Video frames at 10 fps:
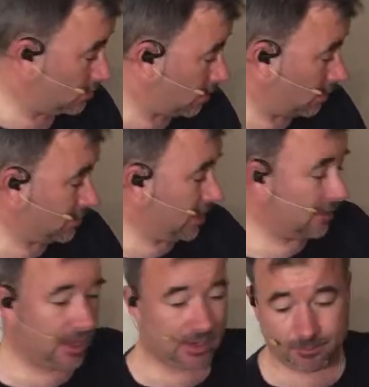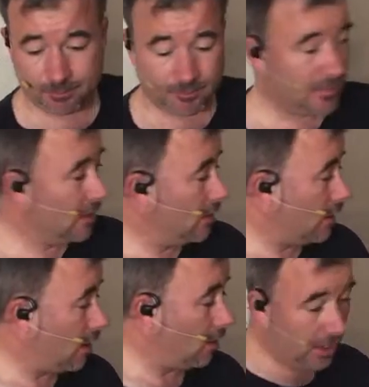I'll take that.
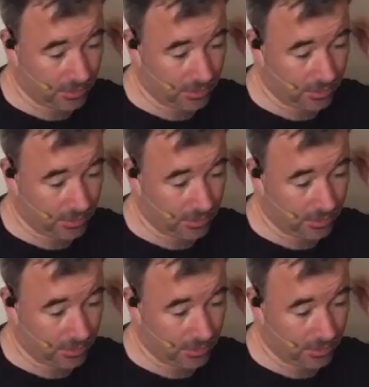All right,